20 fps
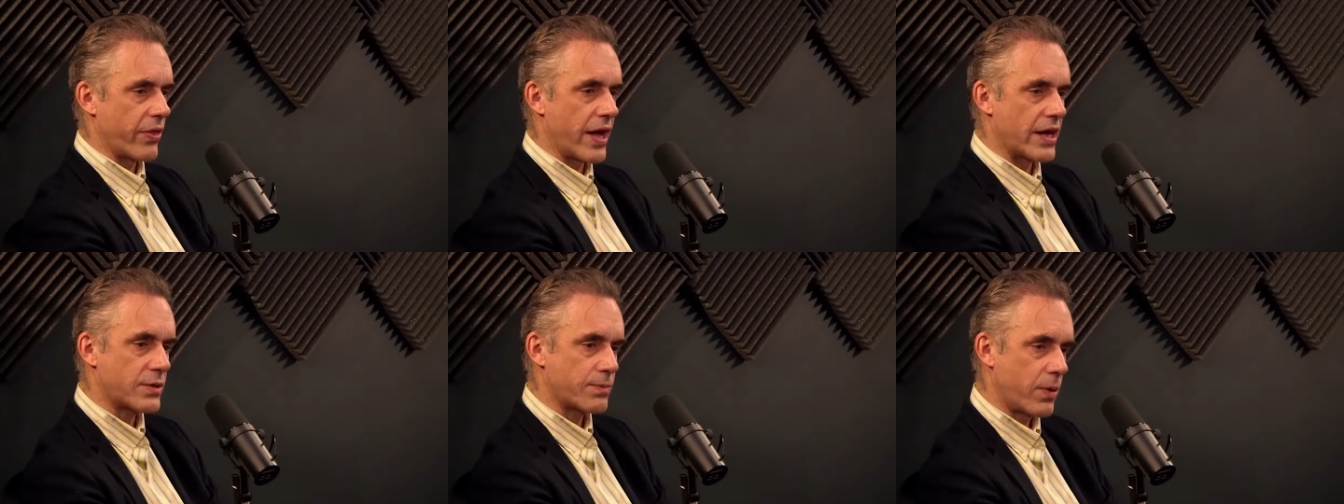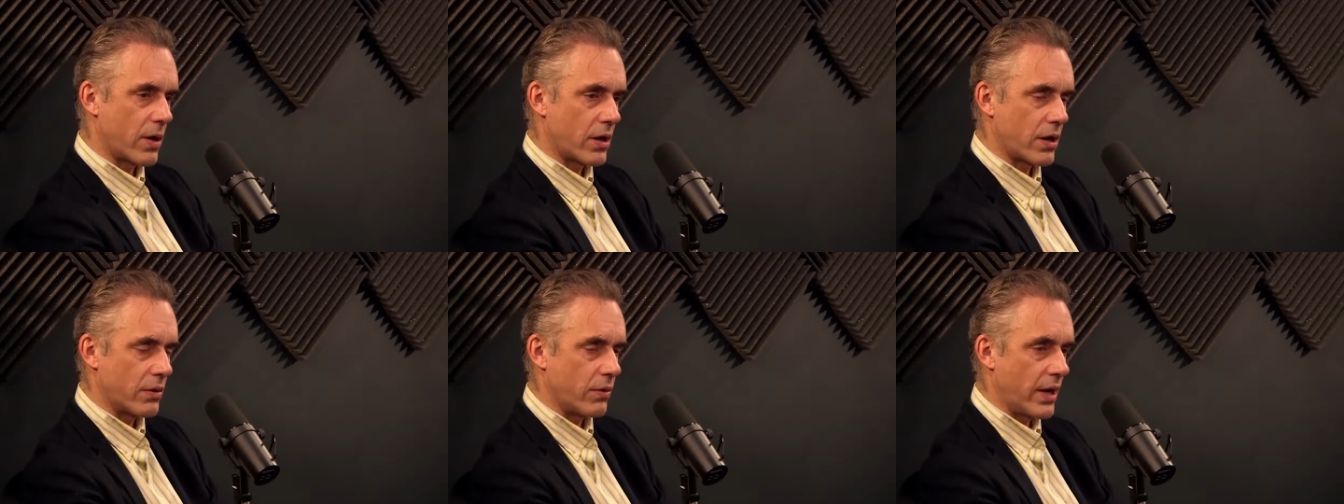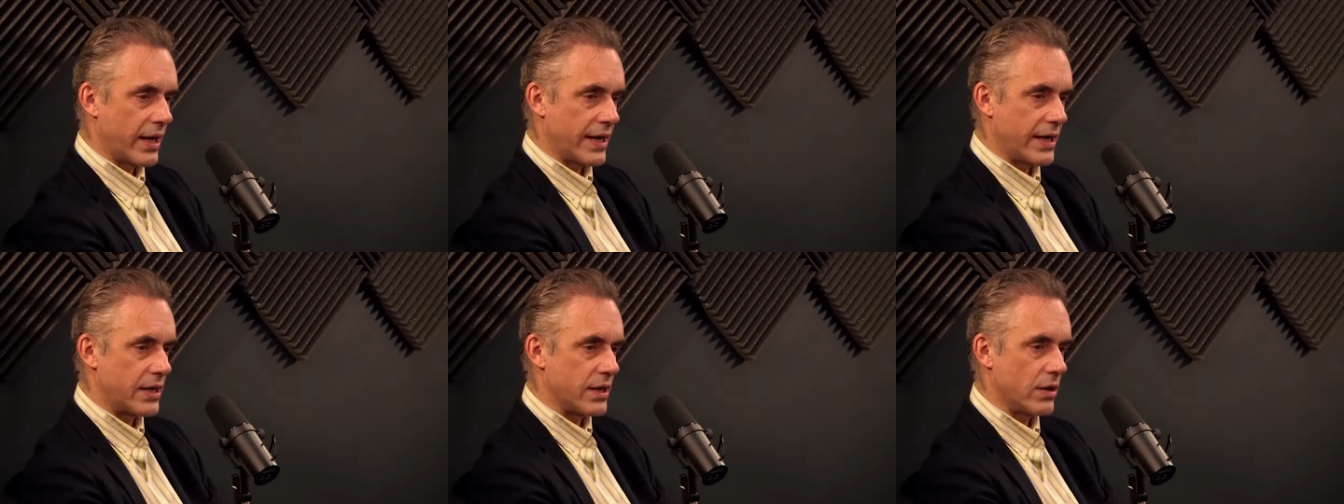that's partly
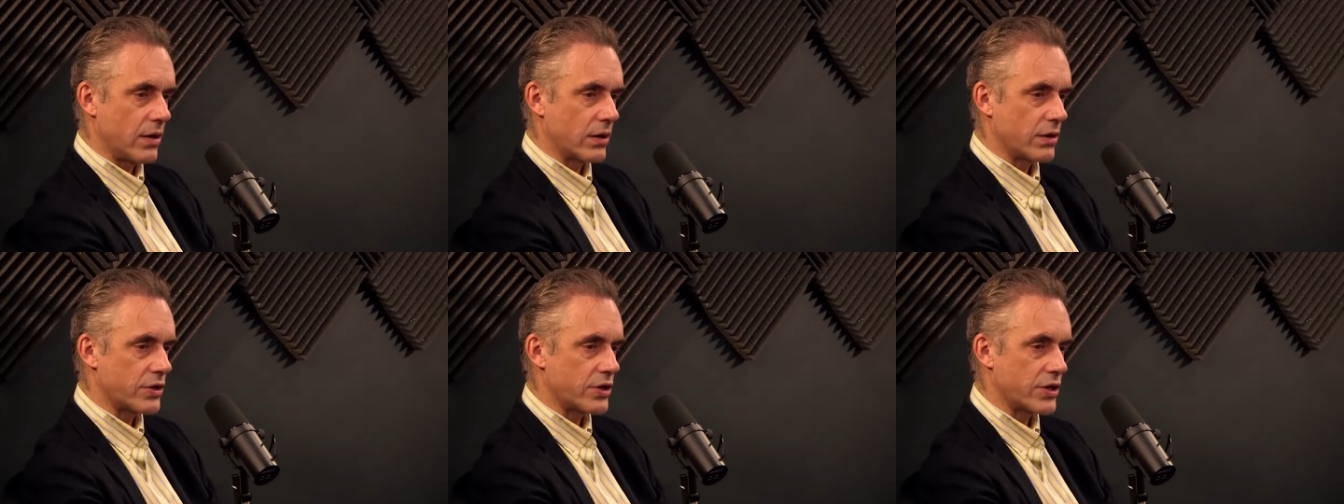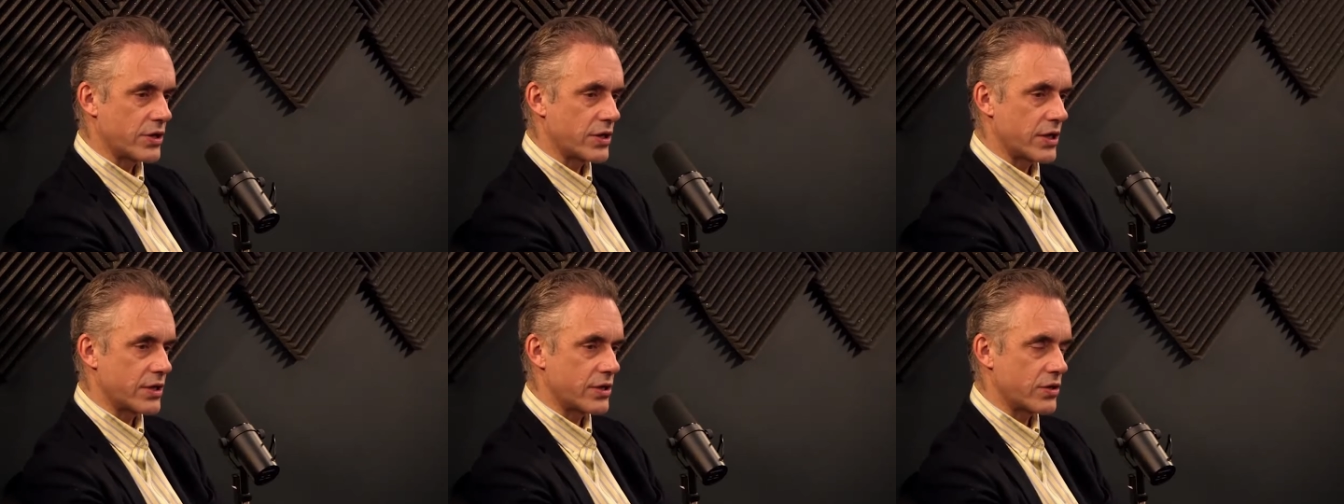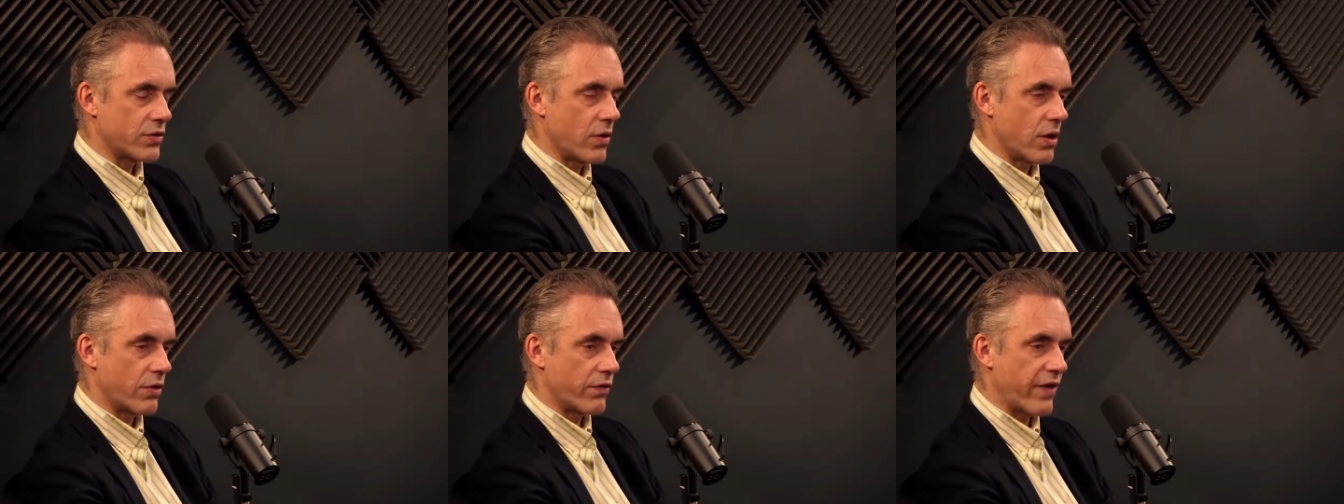why ideologies get
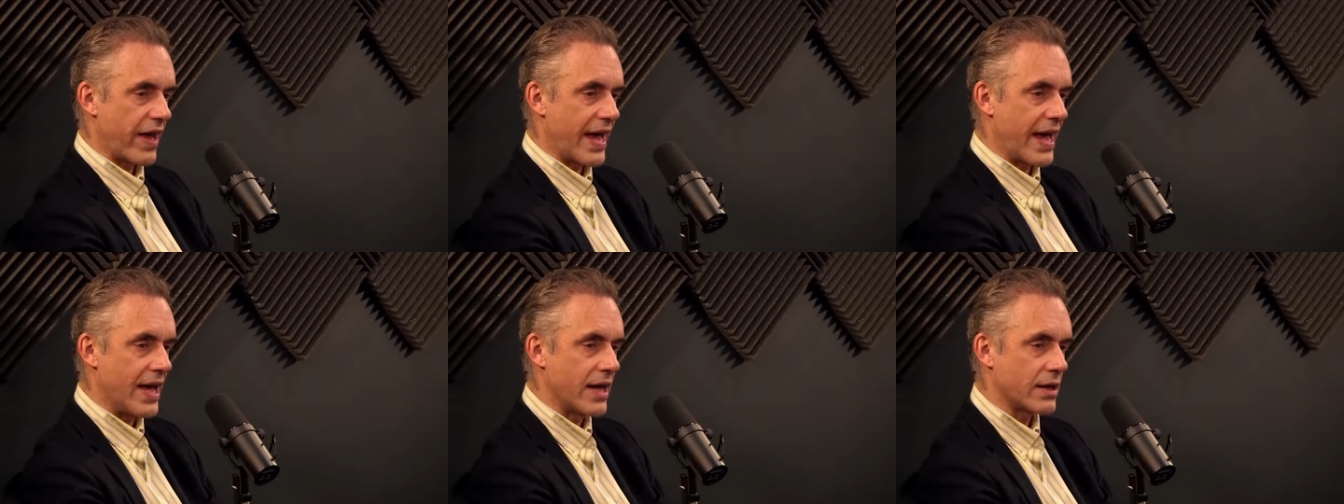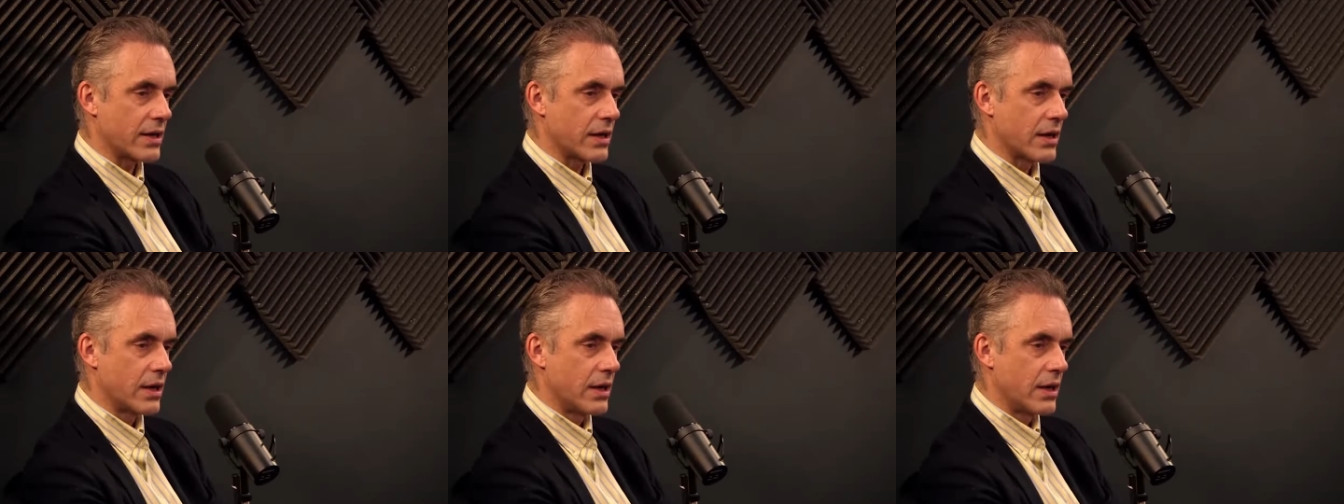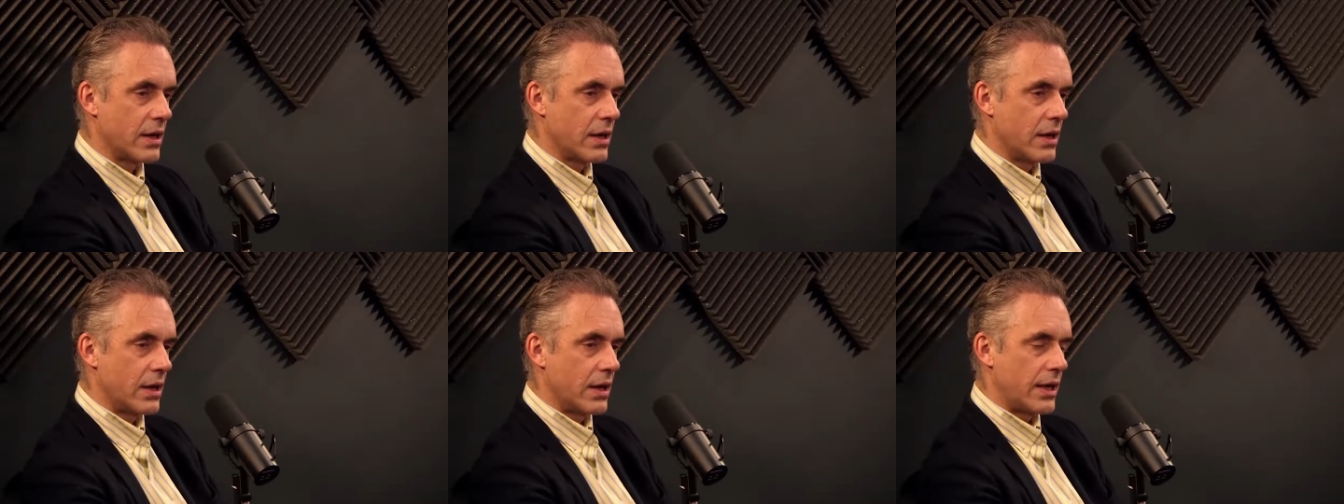so out of hand,
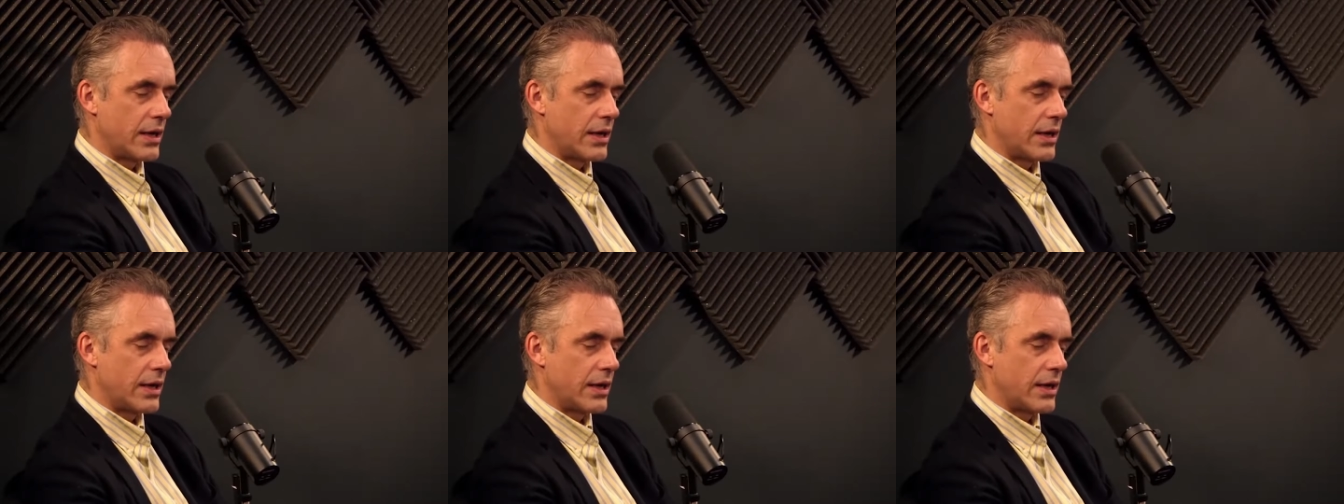mm.